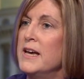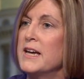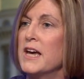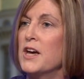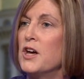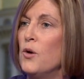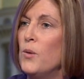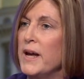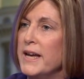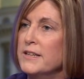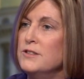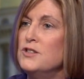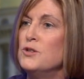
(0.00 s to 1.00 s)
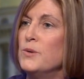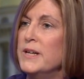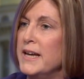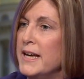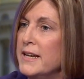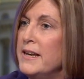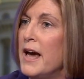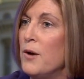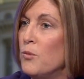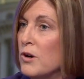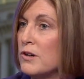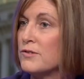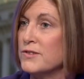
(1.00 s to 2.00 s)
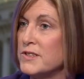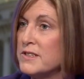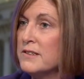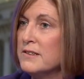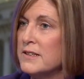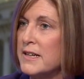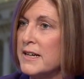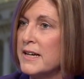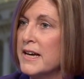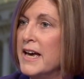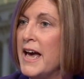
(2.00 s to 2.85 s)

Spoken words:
can go into an in-network facility